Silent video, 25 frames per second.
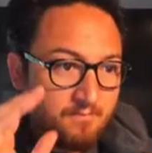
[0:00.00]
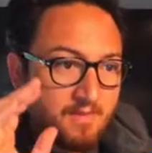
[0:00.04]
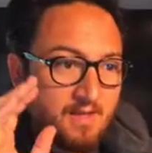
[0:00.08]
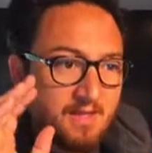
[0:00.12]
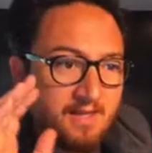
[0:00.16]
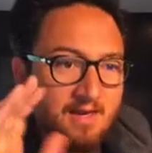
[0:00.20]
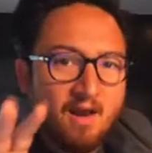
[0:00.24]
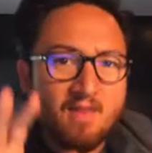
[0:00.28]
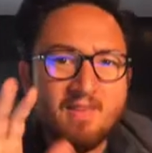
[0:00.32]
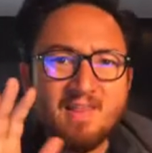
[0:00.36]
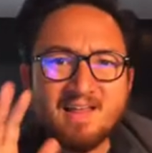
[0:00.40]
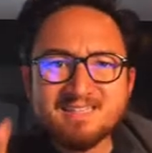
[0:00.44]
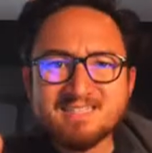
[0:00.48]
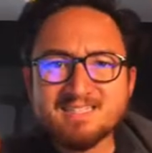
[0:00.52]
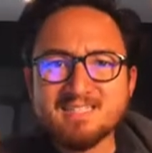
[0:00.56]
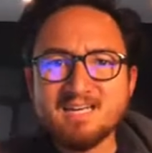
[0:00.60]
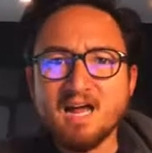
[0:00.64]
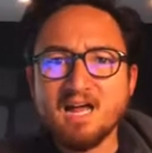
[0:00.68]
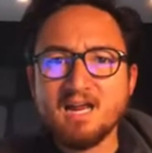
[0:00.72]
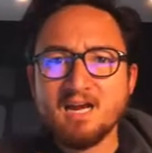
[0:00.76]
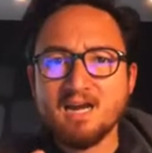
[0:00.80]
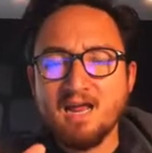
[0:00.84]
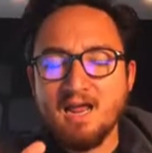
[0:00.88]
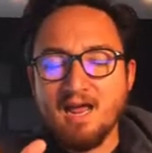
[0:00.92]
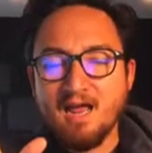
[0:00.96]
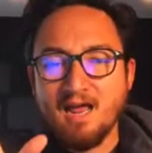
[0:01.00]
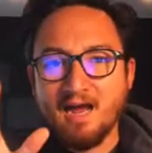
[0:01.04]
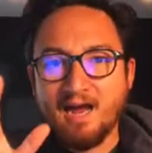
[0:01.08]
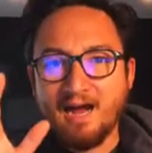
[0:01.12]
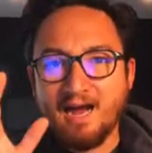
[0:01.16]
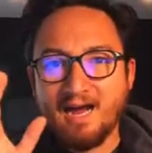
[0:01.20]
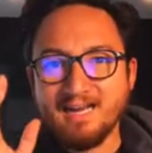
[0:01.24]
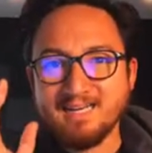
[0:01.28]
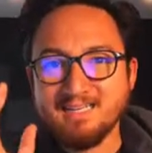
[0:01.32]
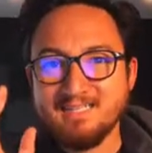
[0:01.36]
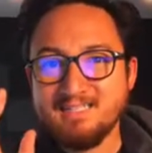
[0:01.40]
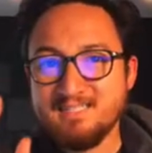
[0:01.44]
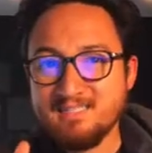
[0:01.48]
Now that's not
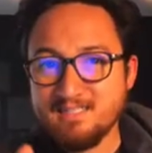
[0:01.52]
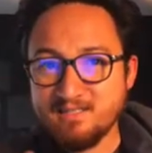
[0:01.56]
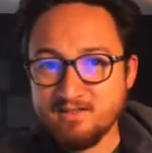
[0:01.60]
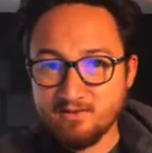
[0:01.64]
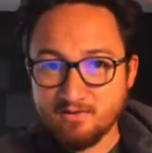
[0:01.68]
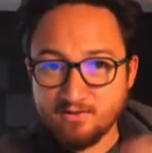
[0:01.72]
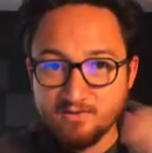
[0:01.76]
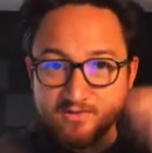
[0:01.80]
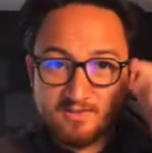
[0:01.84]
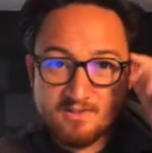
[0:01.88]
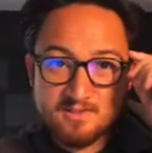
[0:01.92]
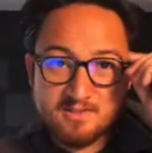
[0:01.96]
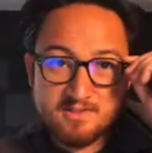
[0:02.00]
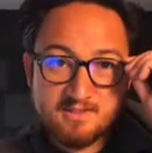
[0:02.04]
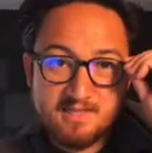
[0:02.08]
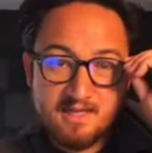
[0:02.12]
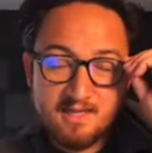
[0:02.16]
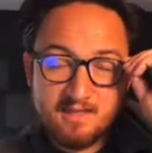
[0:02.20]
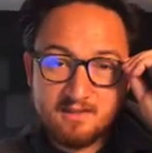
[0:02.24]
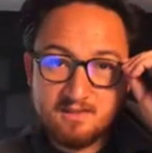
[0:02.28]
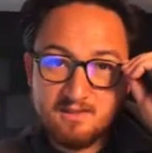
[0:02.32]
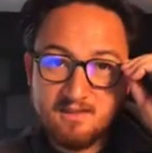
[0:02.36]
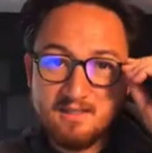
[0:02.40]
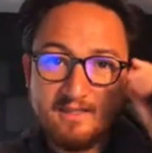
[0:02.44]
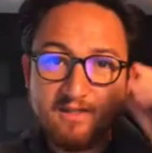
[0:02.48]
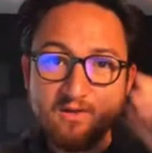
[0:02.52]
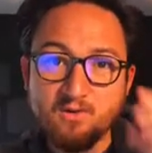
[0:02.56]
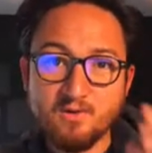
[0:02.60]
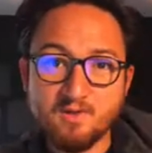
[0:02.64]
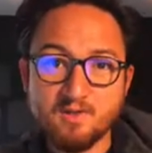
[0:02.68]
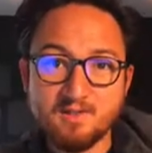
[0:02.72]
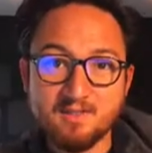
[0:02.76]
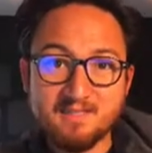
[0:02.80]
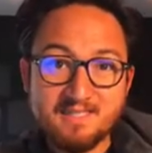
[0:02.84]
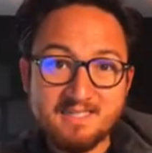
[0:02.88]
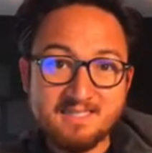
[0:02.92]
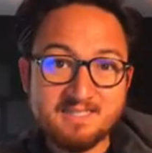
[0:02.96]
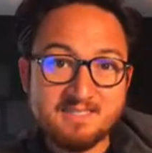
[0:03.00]
ideal, since that
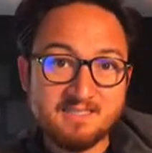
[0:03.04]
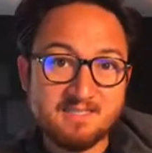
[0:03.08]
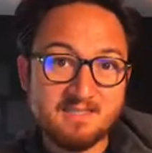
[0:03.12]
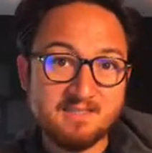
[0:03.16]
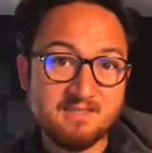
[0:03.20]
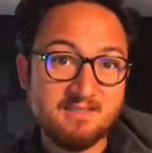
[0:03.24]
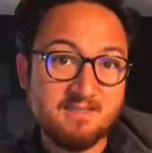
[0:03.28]
list